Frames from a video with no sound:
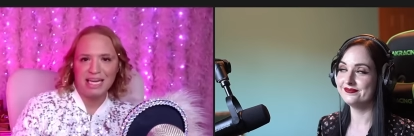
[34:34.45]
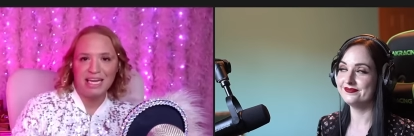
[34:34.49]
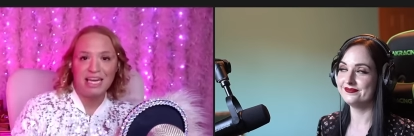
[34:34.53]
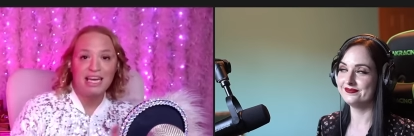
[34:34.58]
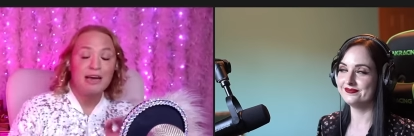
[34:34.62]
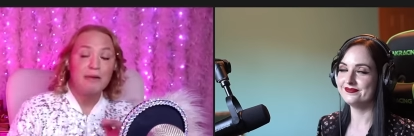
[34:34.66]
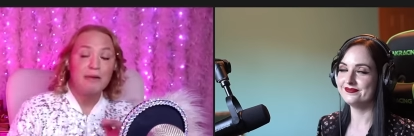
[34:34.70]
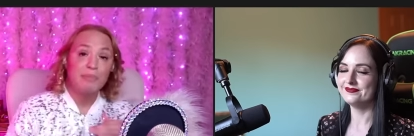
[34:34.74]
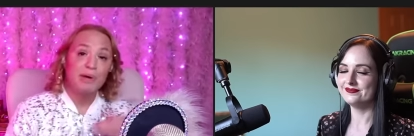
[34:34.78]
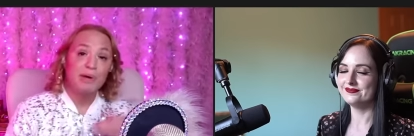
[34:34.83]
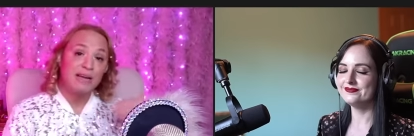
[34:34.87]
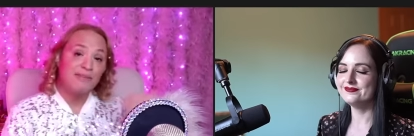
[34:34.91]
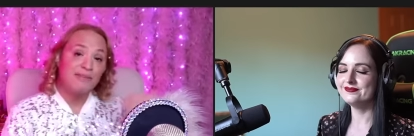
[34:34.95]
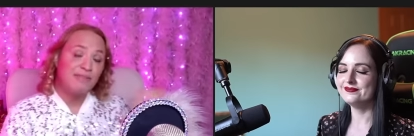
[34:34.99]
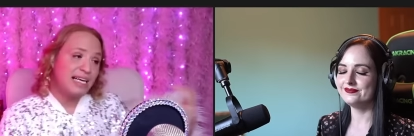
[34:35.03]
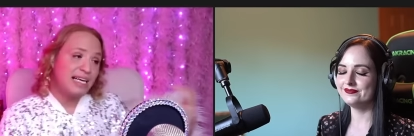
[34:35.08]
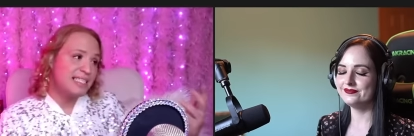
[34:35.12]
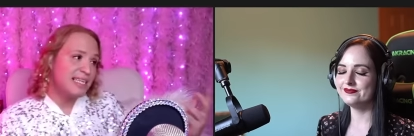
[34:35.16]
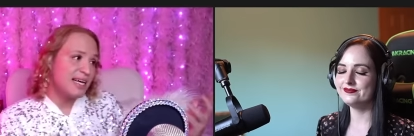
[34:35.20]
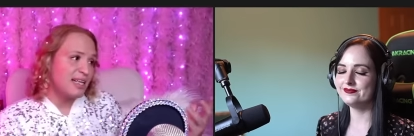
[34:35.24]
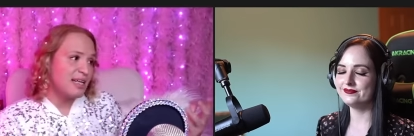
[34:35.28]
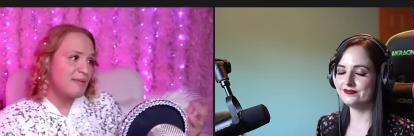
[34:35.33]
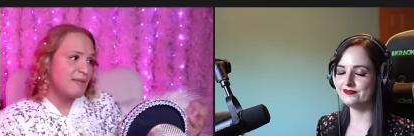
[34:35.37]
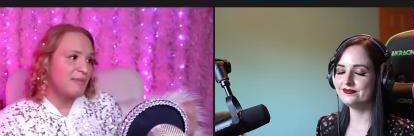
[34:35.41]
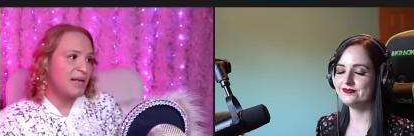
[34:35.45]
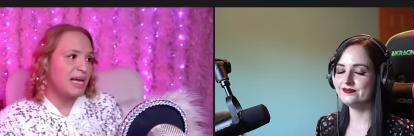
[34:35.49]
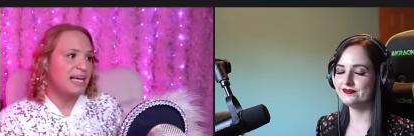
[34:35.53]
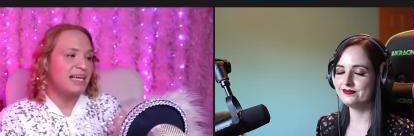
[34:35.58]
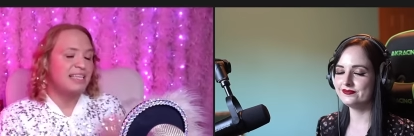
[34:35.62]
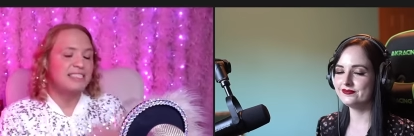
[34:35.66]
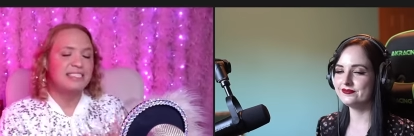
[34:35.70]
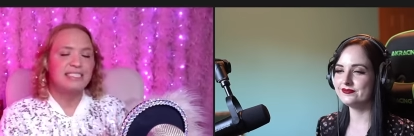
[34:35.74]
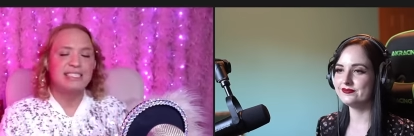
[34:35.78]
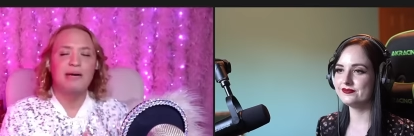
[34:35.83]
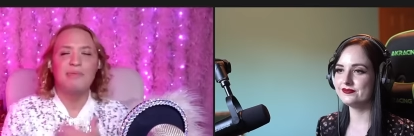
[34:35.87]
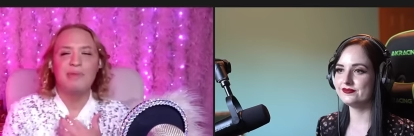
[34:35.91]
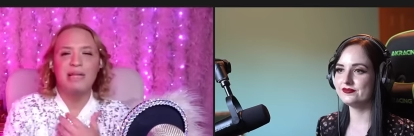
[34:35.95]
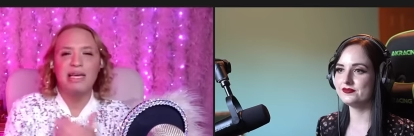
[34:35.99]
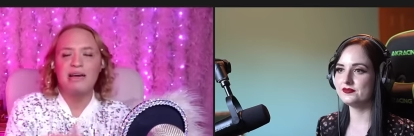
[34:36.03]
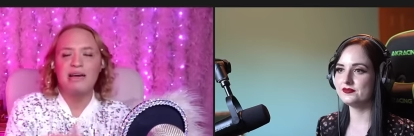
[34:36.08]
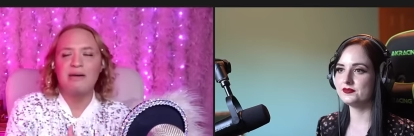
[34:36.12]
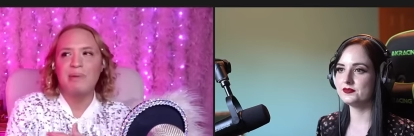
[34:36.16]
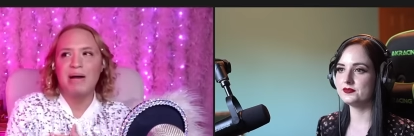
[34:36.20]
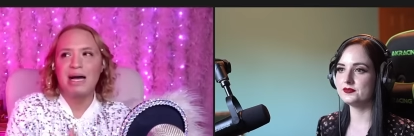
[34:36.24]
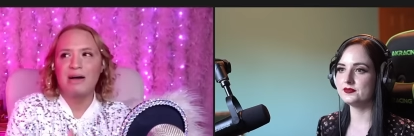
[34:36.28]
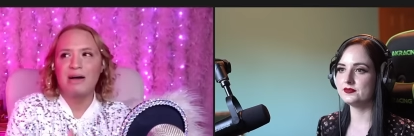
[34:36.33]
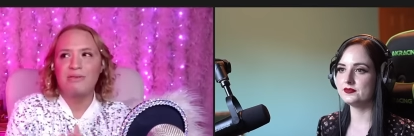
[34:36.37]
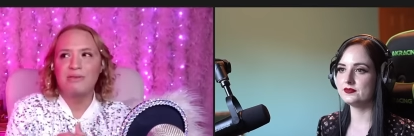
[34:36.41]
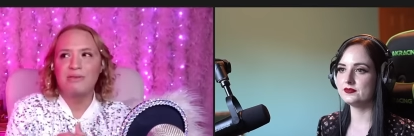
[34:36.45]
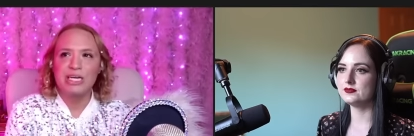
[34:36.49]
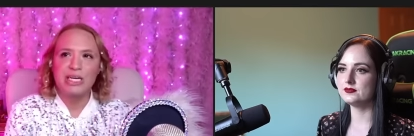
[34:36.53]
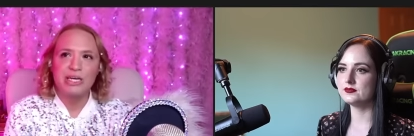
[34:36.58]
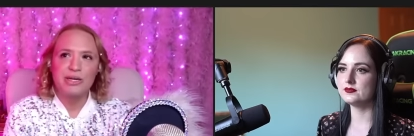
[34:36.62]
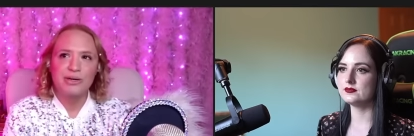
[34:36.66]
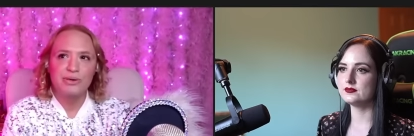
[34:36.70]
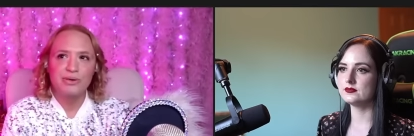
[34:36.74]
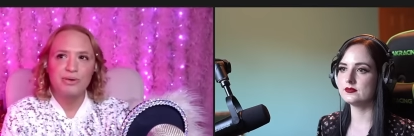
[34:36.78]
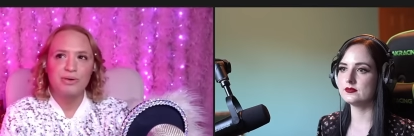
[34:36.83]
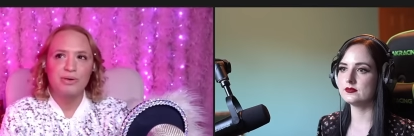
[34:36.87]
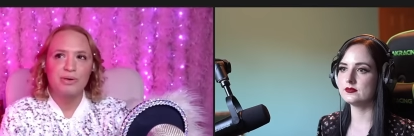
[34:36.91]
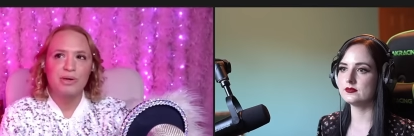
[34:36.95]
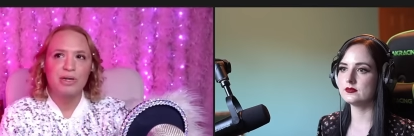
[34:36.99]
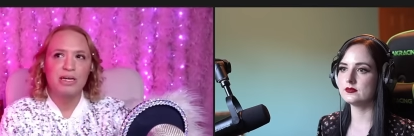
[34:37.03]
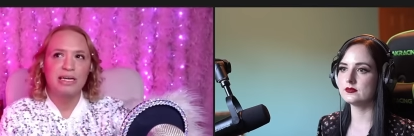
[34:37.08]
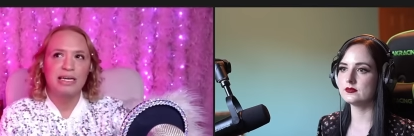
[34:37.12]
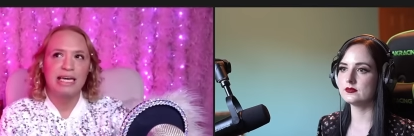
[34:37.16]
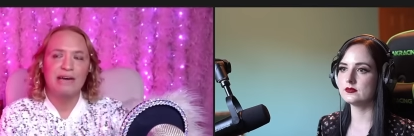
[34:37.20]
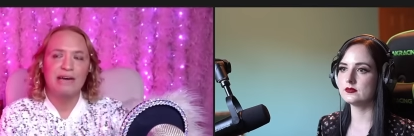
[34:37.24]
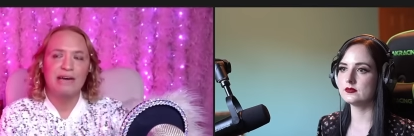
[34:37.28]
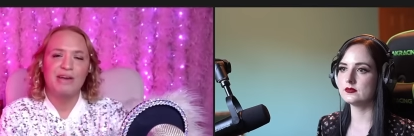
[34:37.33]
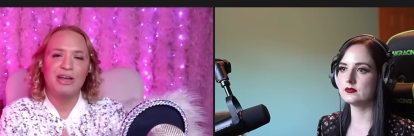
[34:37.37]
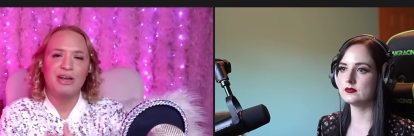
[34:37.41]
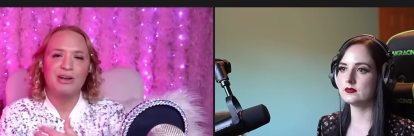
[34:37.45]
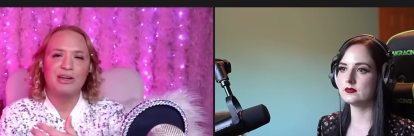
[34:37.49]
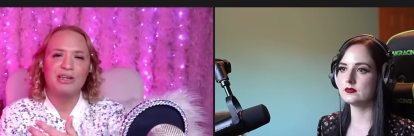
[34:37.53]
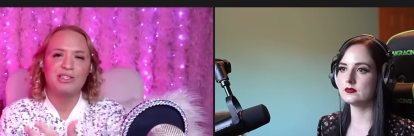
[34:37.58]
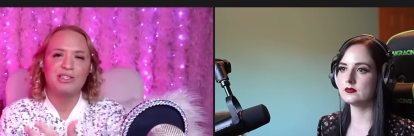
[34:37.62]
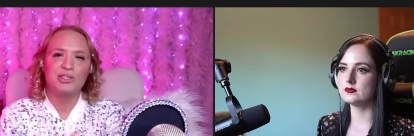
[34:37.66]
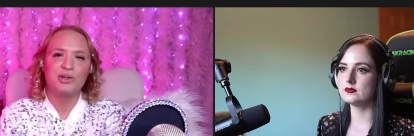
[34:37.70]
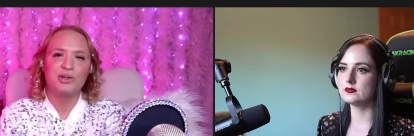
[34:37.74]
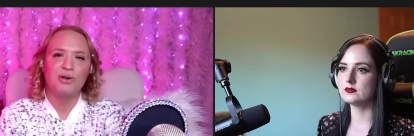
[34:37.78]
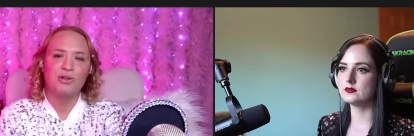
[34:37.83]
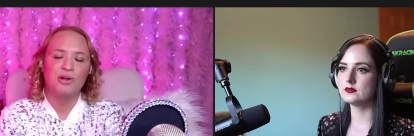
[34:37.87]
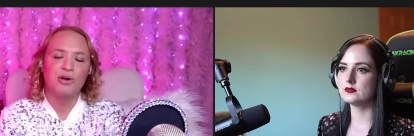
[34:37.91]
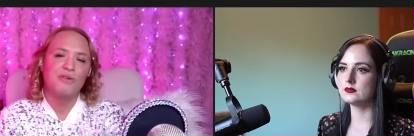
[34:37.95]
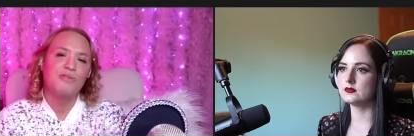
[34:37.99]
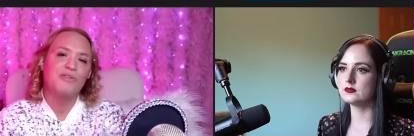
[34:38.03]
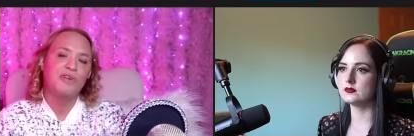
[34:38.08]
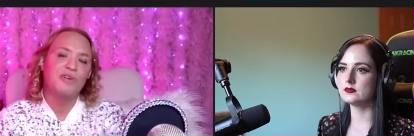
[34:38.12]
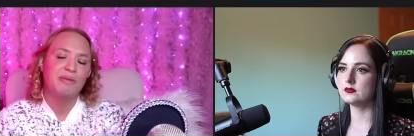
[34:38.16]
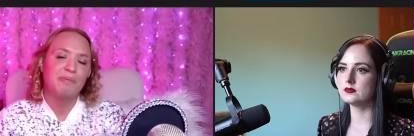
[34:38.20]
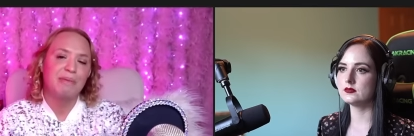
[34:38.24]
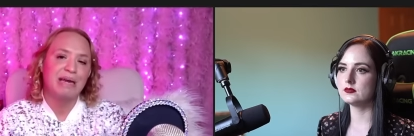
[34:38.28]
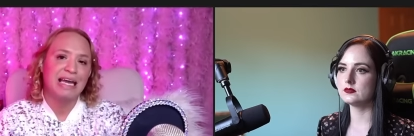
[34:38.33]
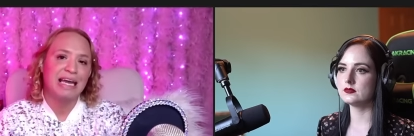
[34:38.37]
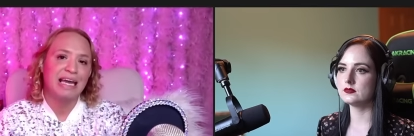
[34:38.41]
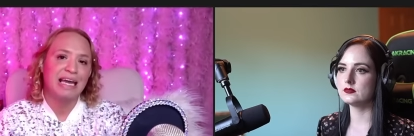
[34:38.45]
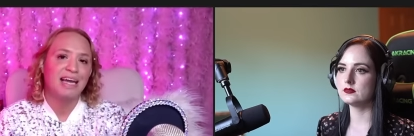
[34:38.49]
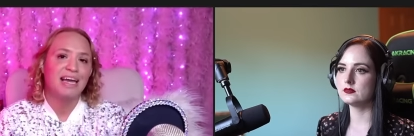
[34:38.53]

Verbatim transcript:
Speaker 1: But if they tell them mm-hmm. like something about you giving your control over to me